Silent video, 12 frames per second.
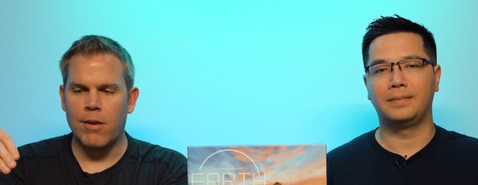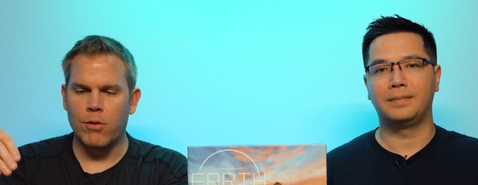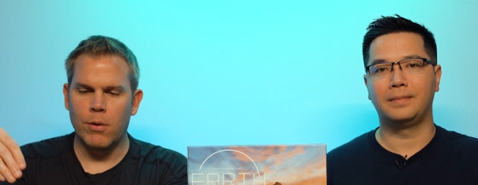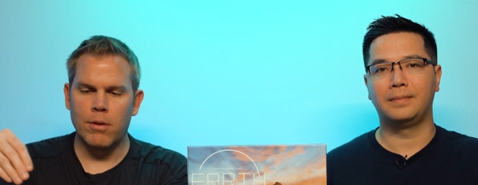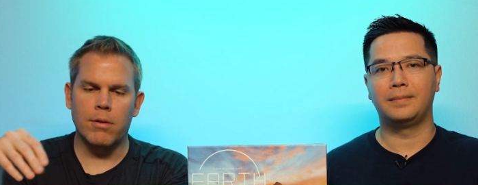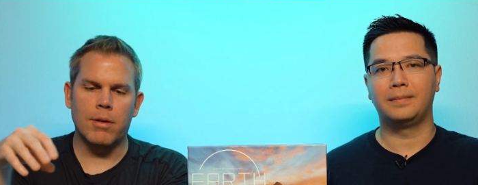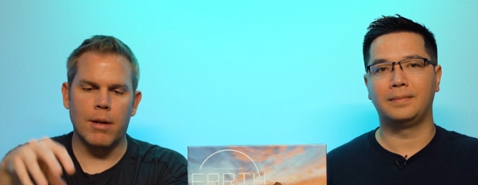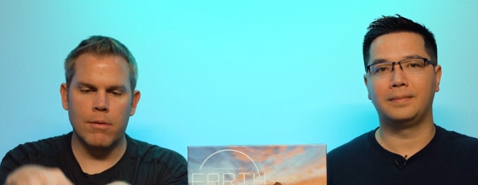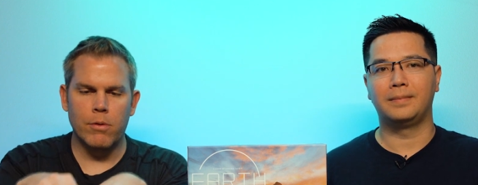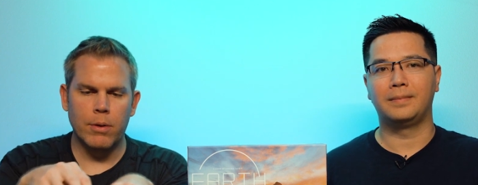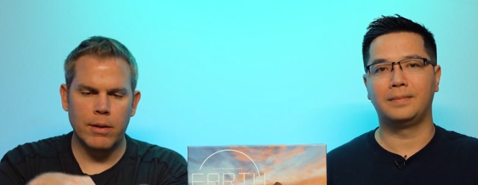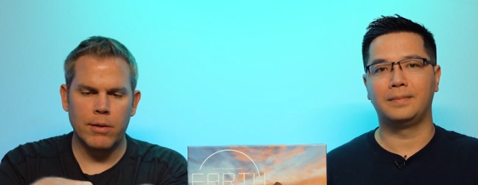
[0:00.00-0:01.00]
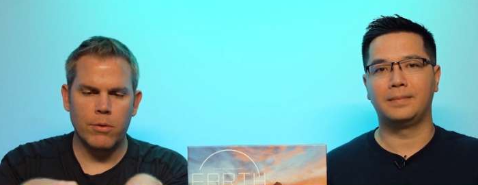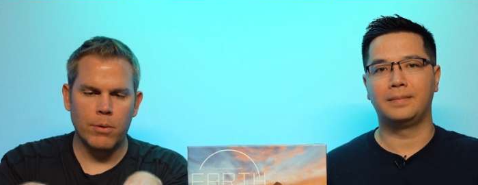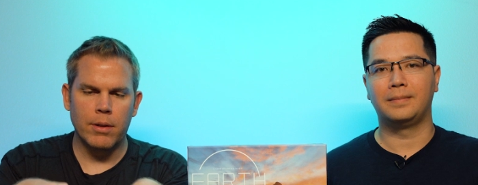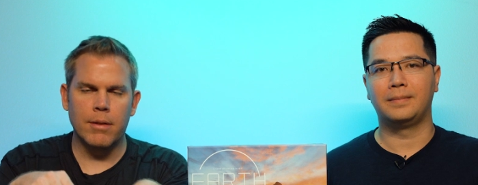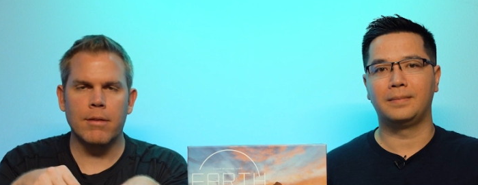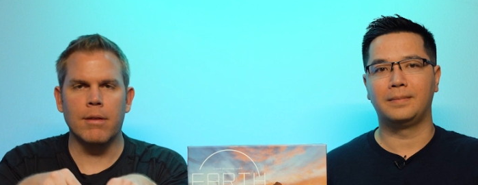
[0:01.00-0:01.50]
Speaker 1: and it's always, okay, you're doing this, doing
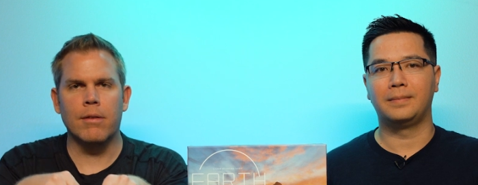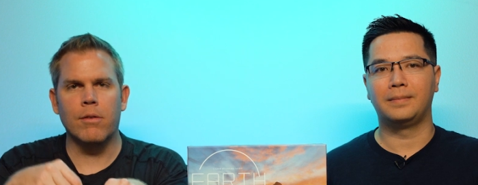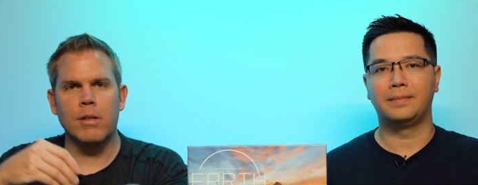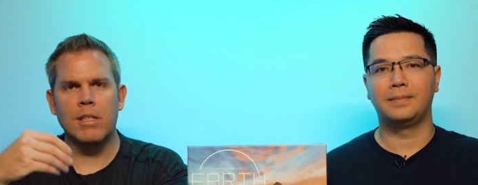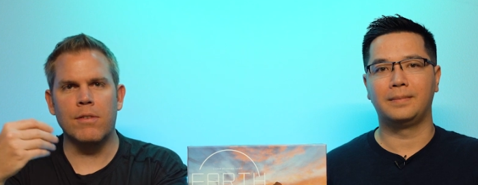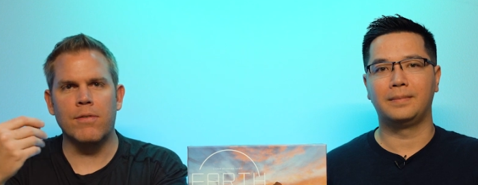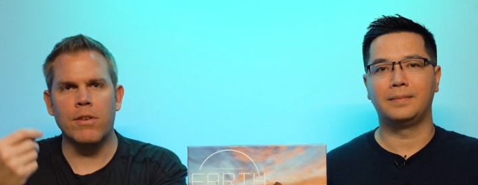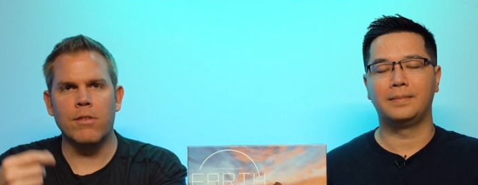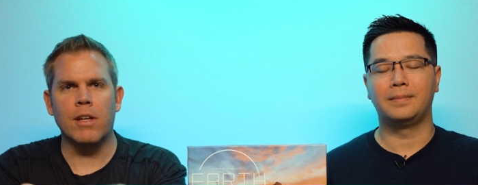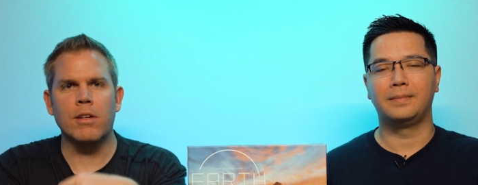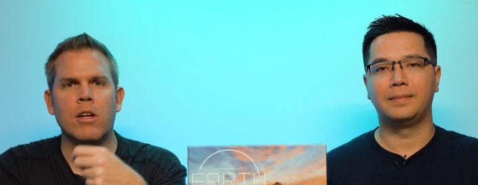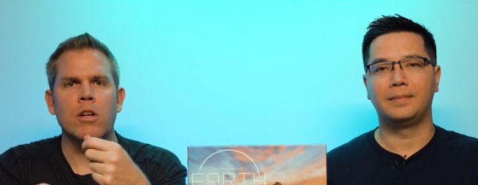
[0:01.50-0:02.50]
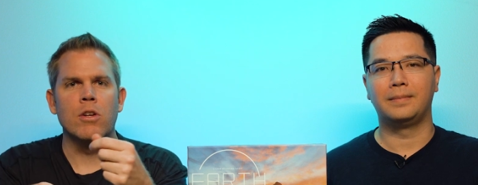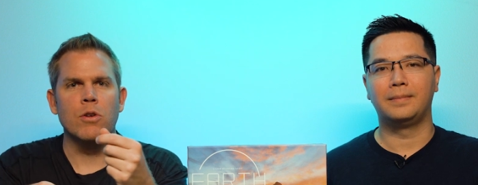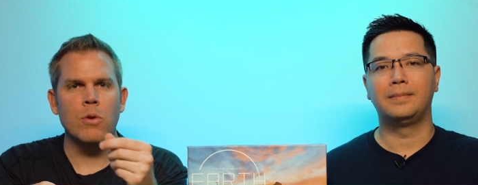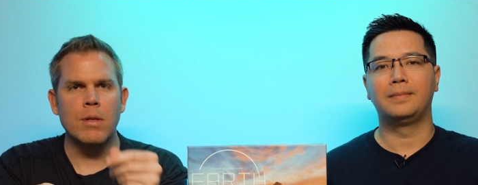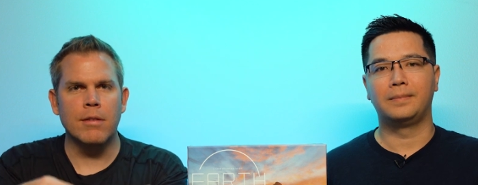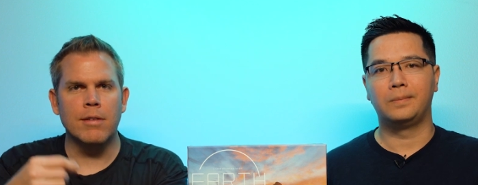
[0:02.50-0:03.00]
this. And so it just feels like you're
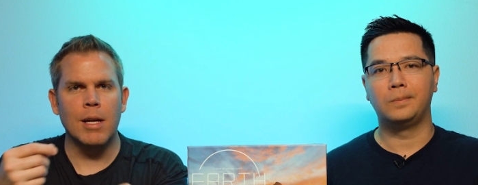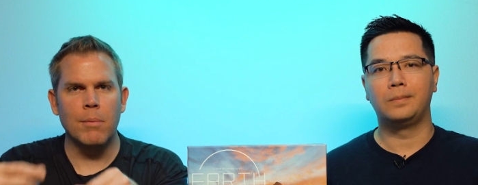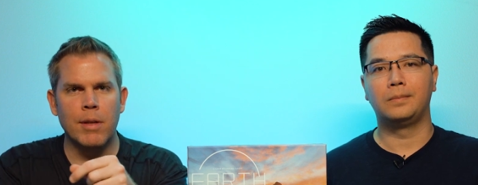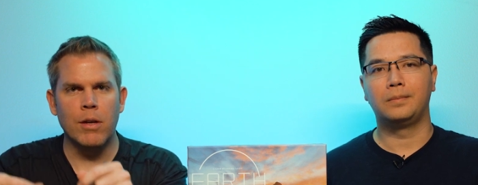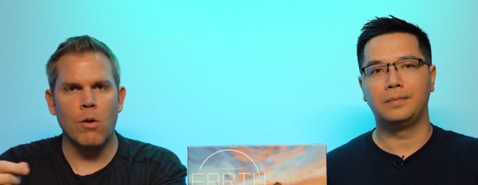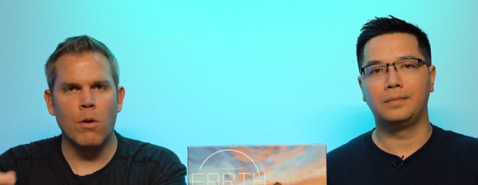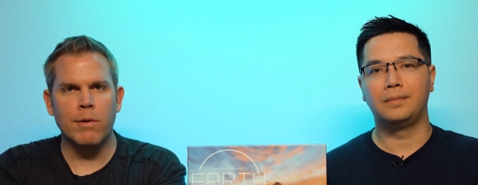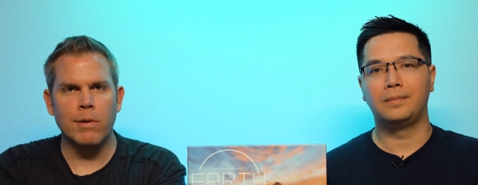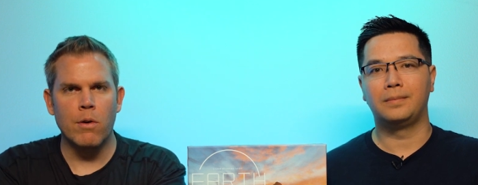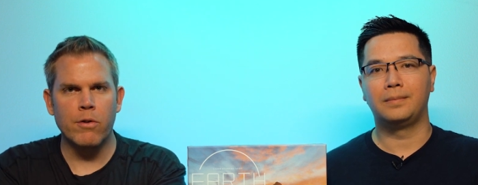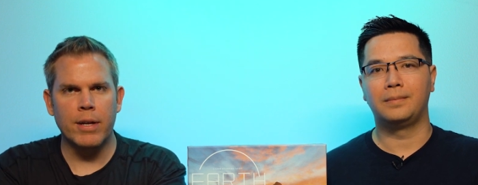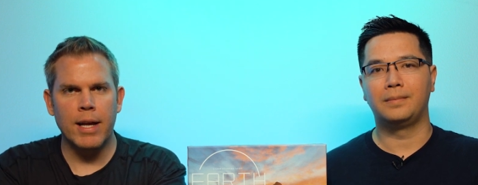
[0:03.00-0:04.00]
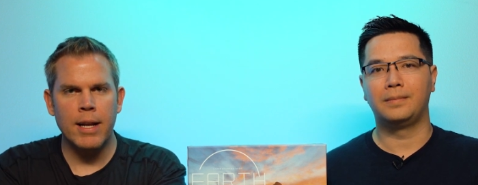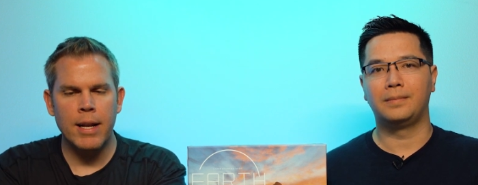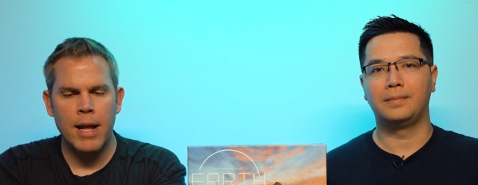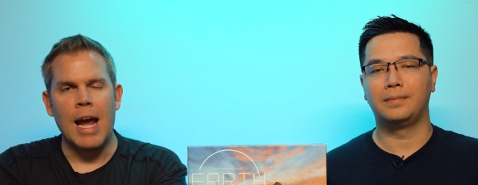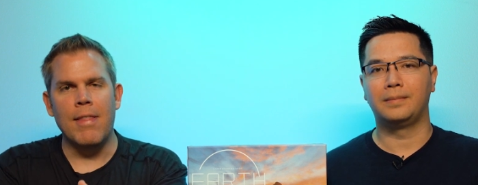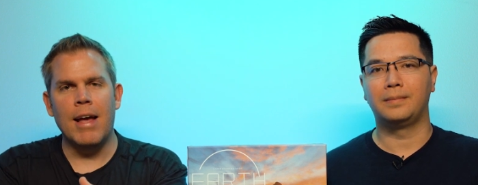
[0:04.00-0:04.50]
doing the same thing over and over again.
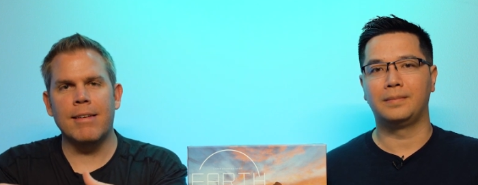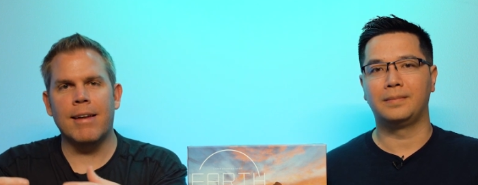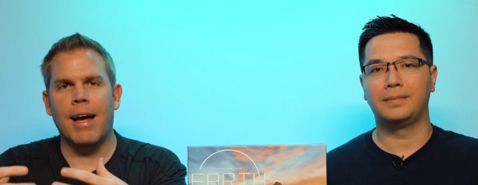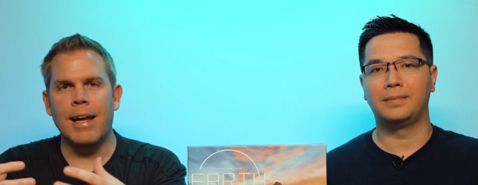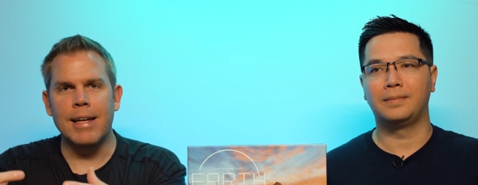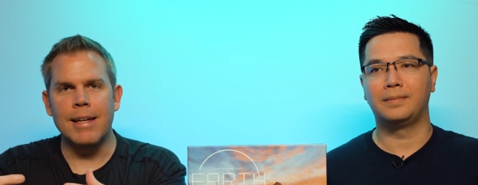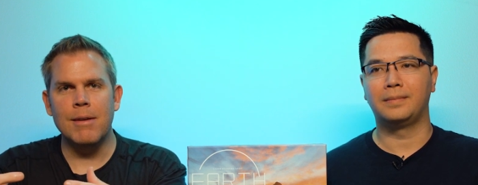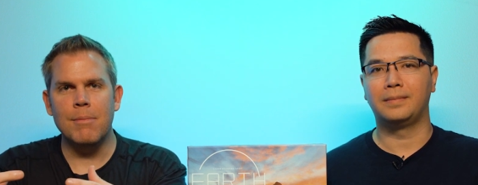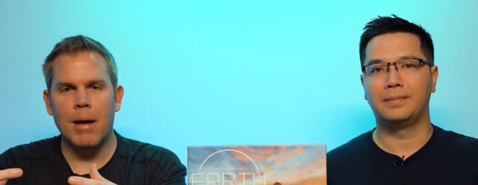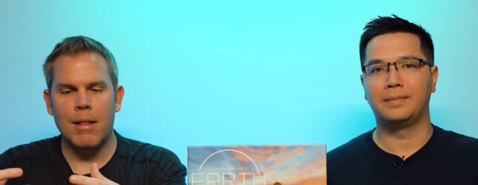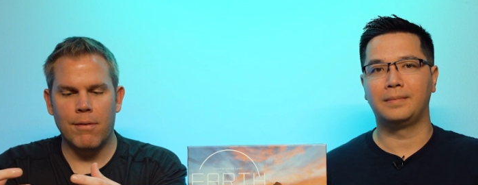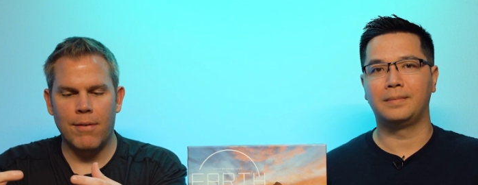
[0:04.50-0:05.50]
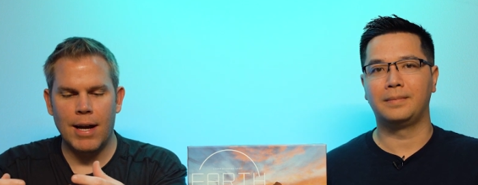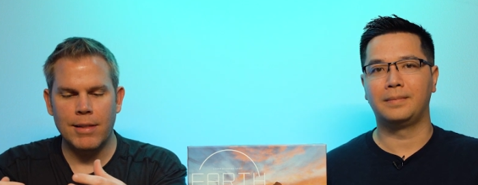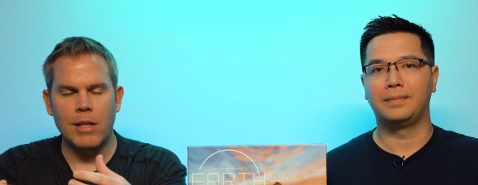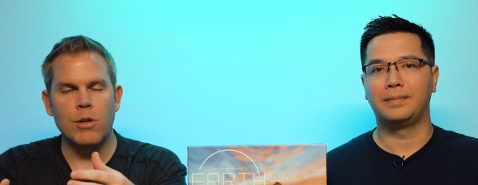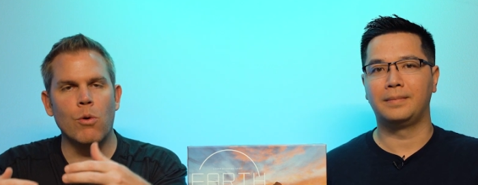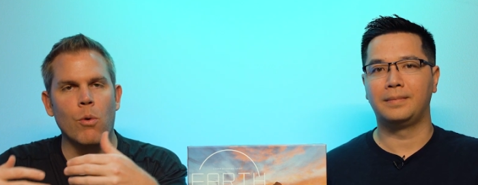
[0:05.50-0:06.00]
And that's heightened by the fact
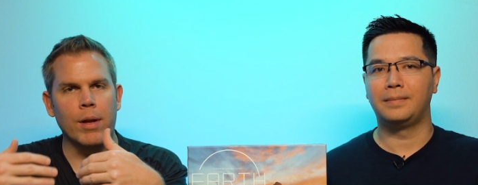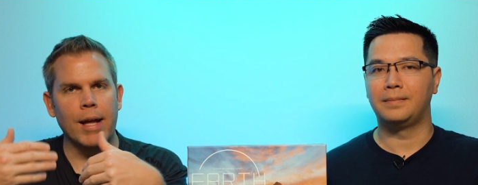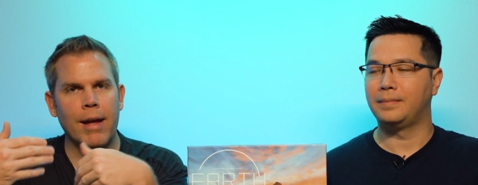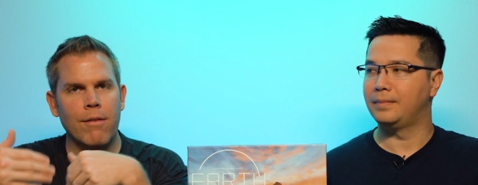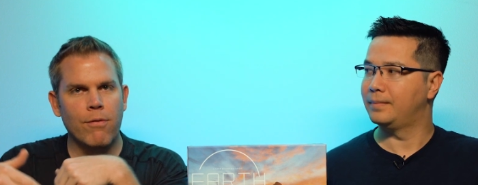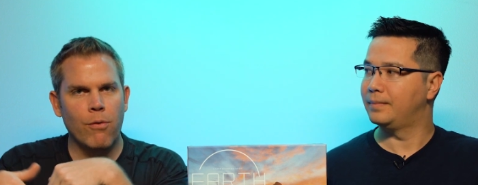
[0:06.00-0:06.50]
that you only have